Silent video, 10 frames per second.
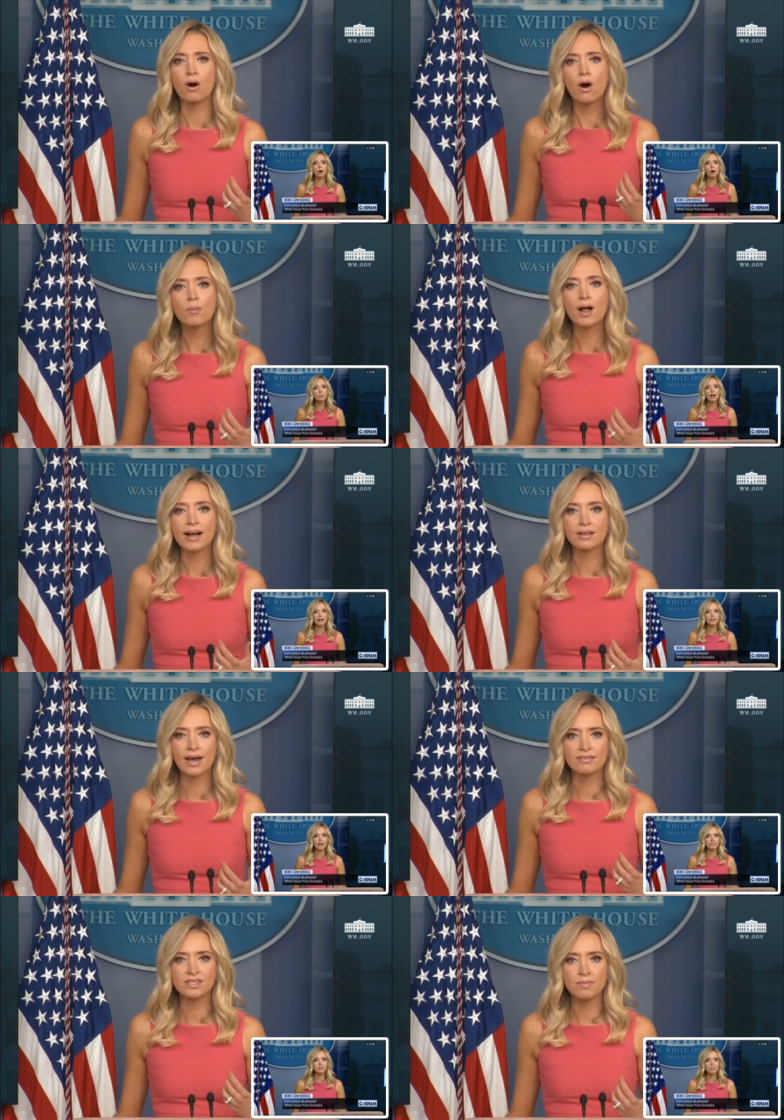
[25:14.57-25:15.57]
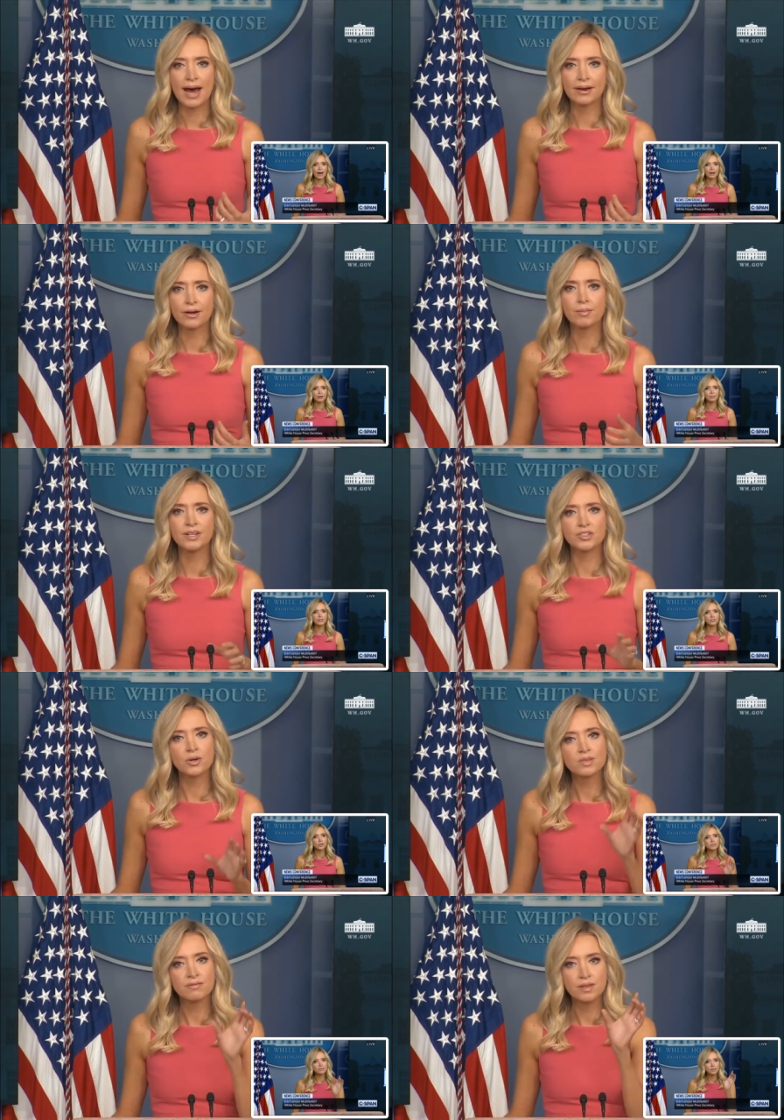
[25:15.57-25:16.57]
All Black Lives Matter, but in
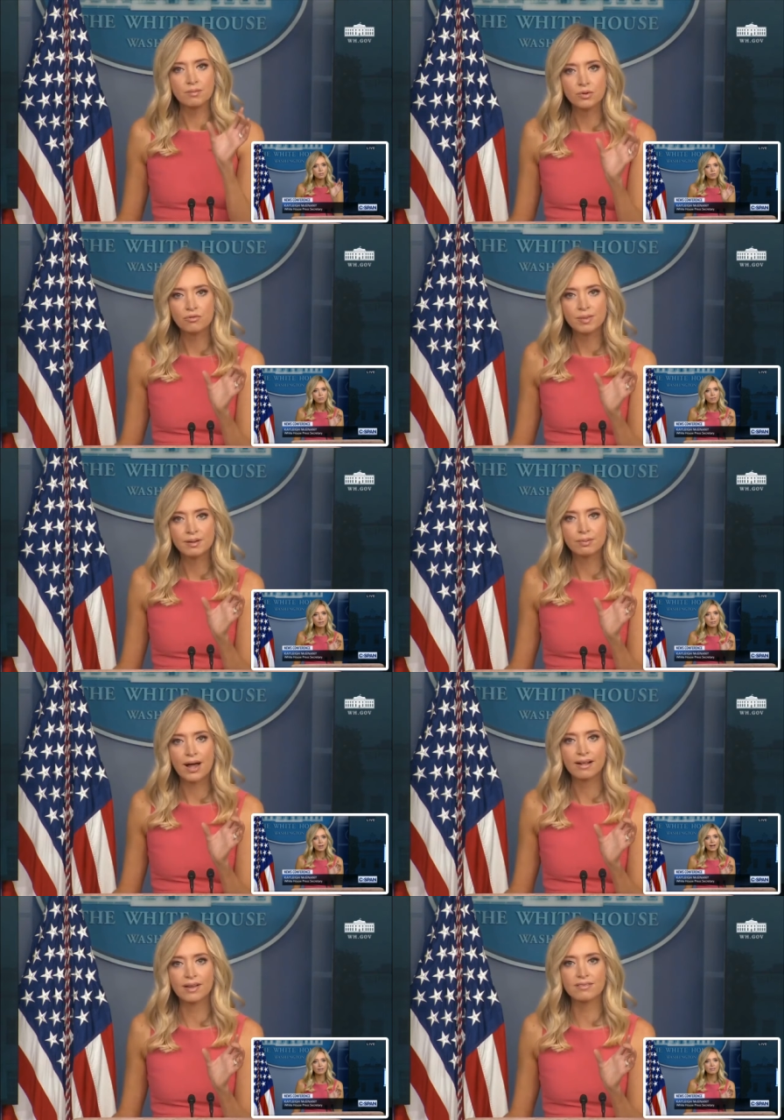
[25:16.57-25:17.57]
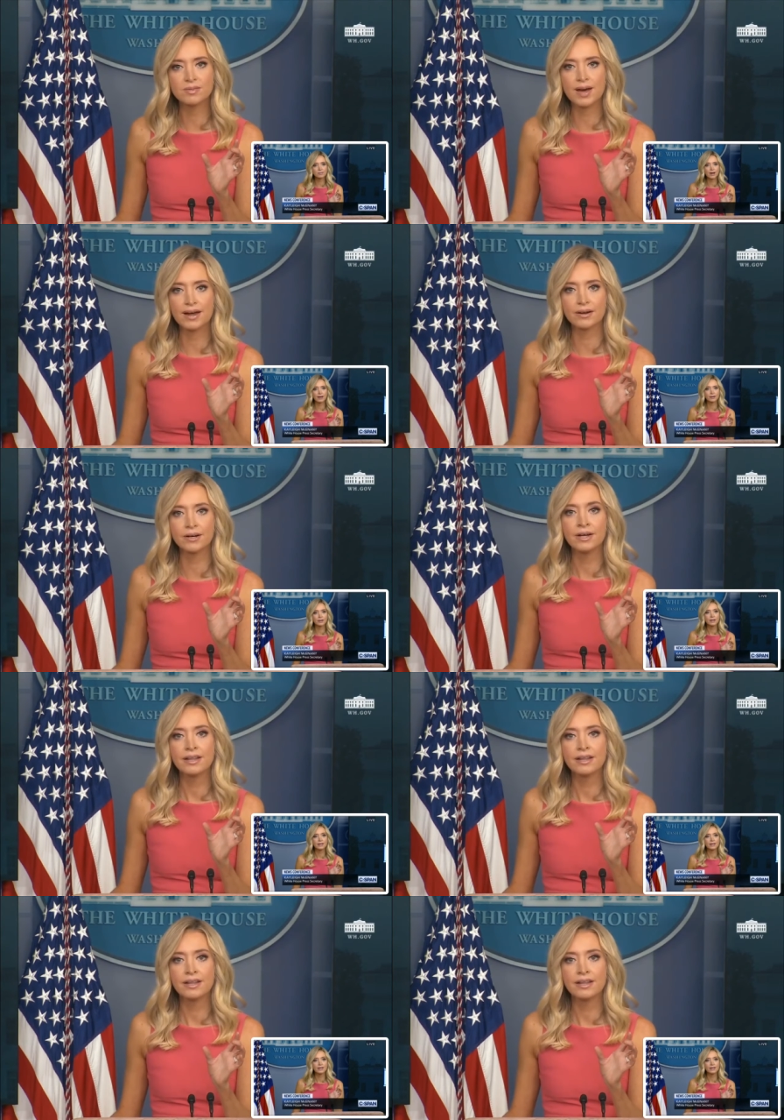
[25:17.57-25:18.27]
terms of the movement Black Lives Matter,